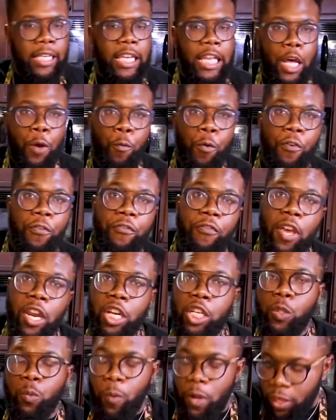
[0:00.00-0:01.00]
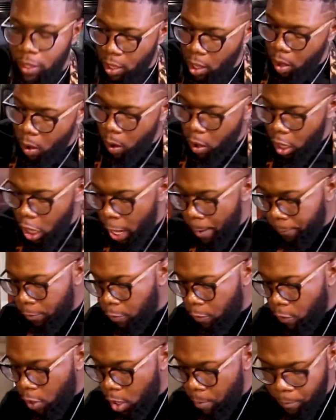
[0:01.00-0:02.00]
then we'll finish with our
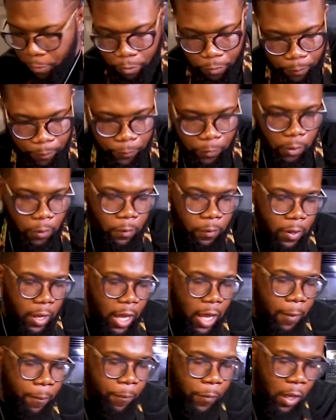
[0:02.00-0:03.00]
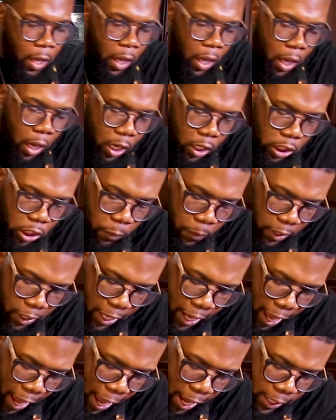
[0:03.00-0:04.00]
crumble, okay? So with
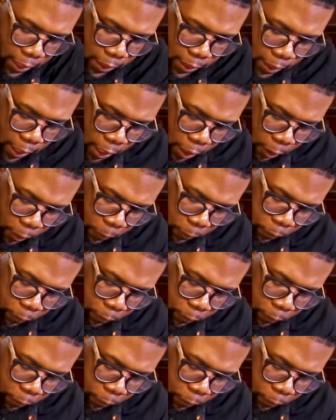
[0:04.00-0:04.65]
the icing,